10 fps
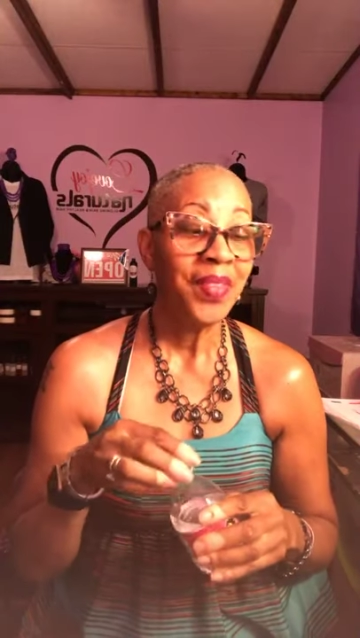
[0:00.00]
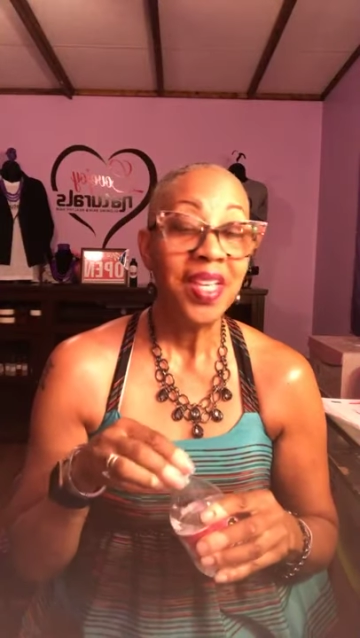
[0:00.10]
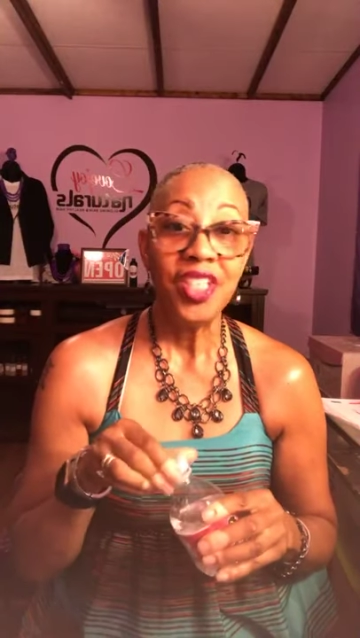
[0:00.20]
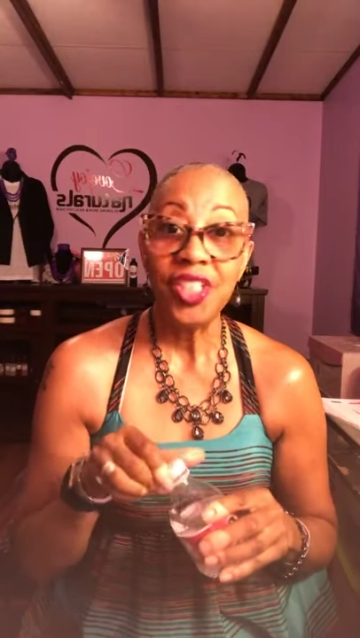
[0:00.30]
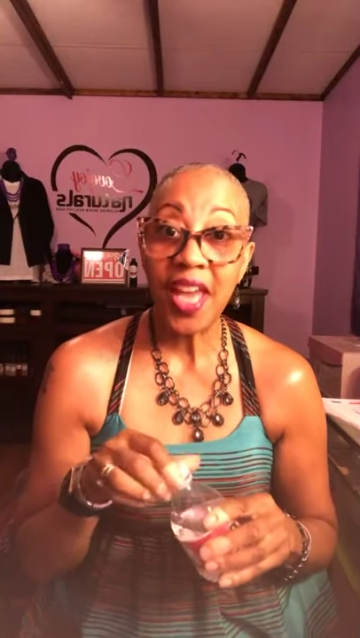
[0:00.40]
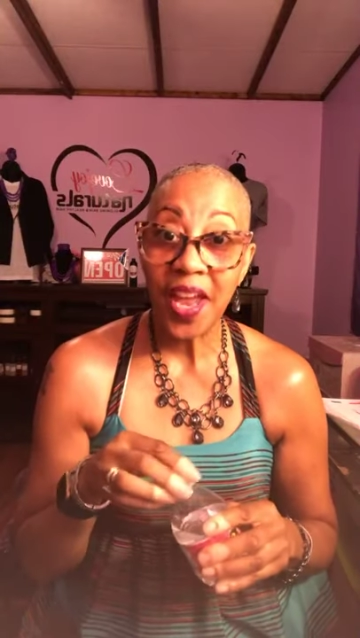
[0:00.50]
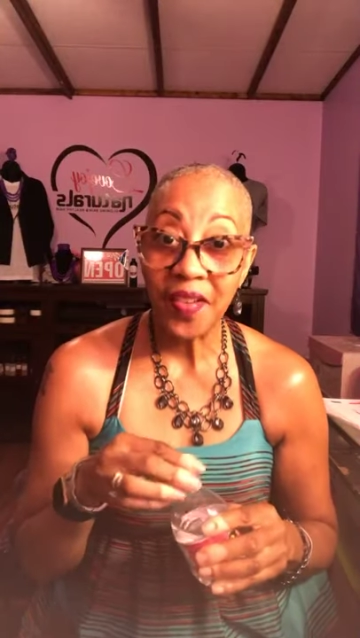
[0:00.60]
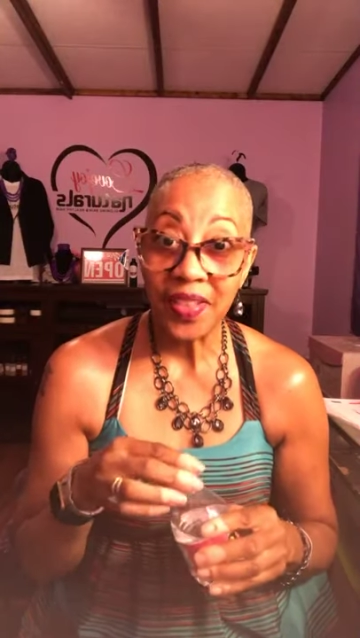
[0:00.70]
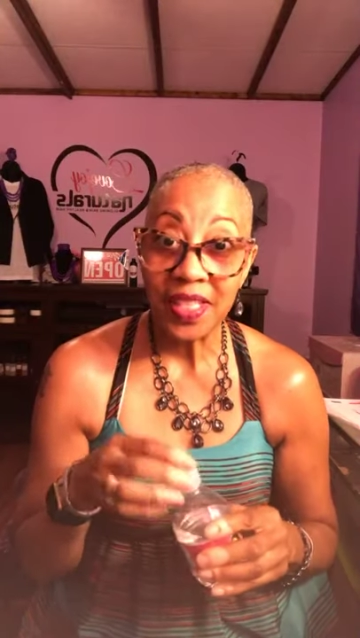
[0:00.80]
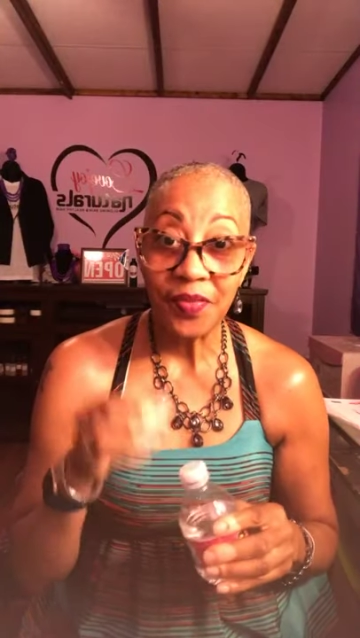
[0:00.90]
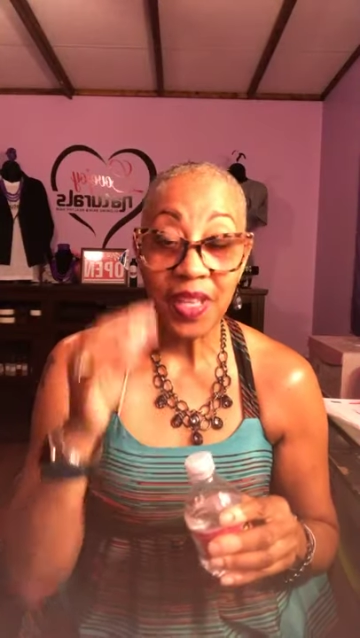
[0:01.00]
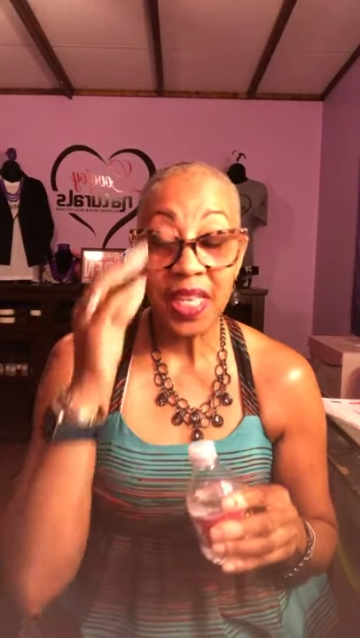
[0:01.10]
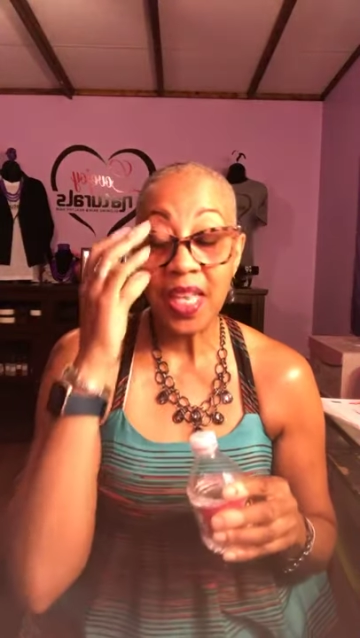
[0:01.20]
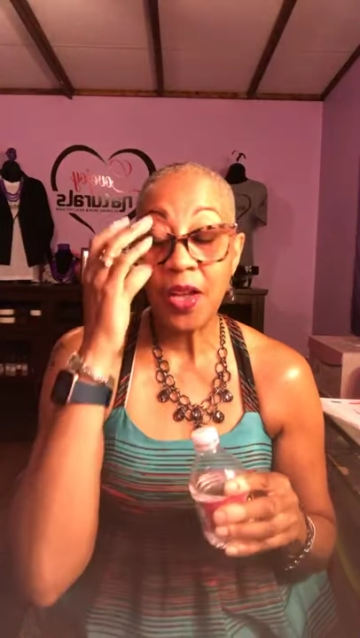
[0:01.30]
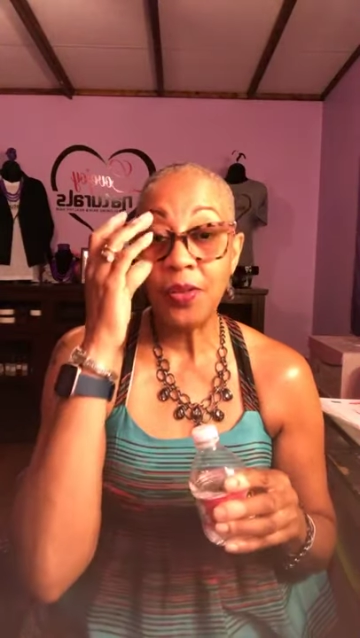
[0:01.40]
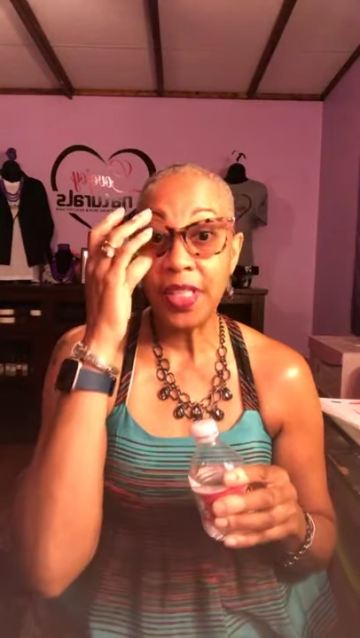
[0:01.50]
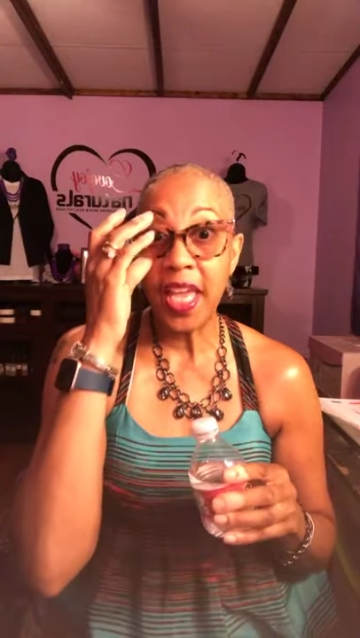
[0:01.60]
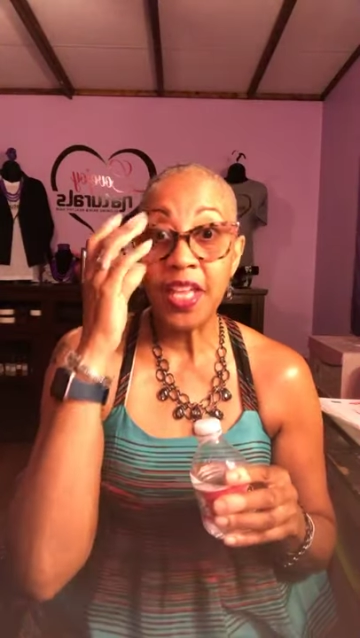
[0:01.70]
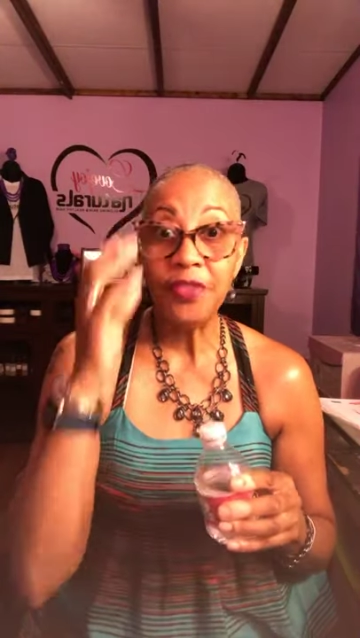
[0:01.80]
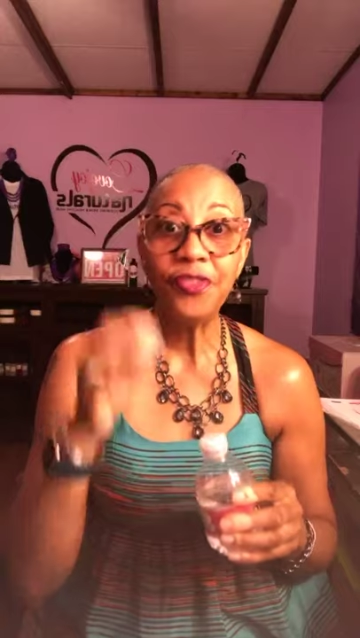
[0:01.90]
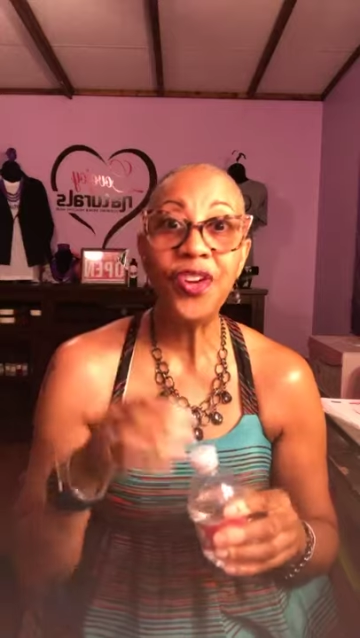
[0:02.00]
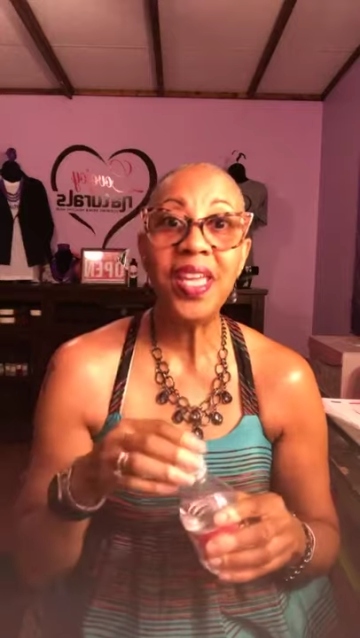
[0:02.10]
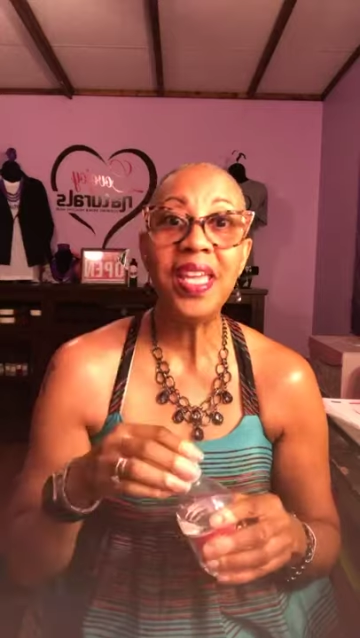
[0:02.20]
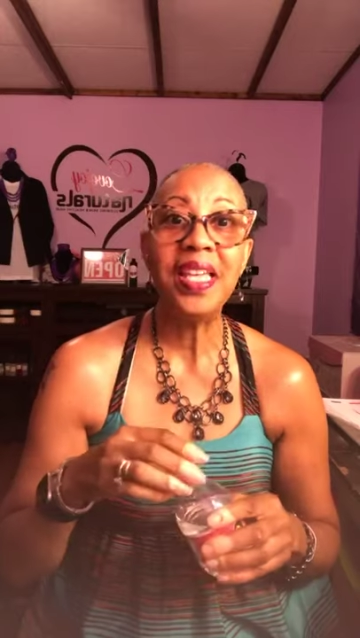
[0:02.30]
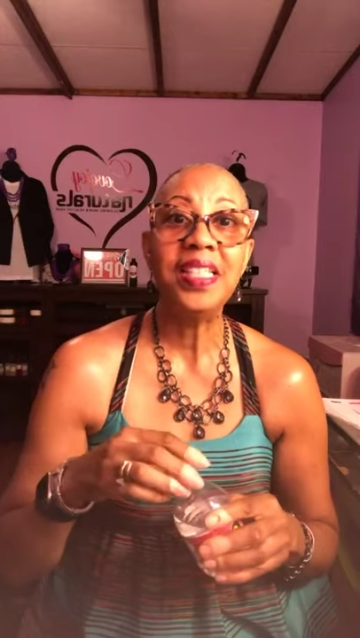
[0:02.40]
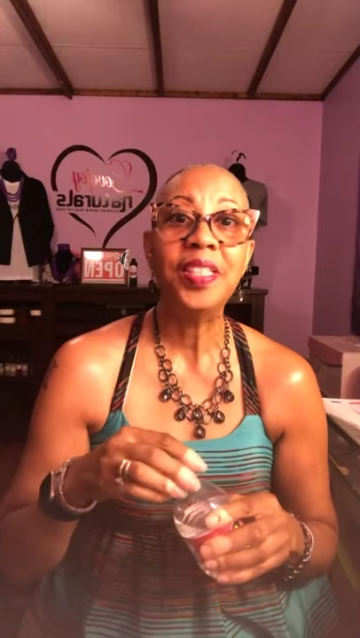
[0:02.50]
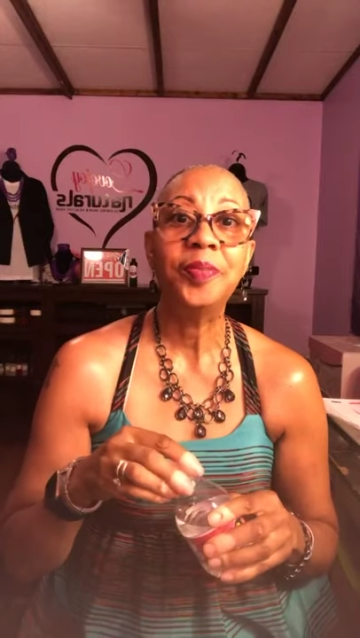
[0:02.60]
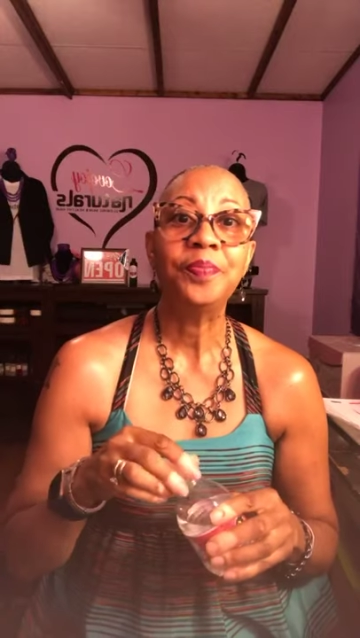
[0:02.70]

Share this video. Tell your friends.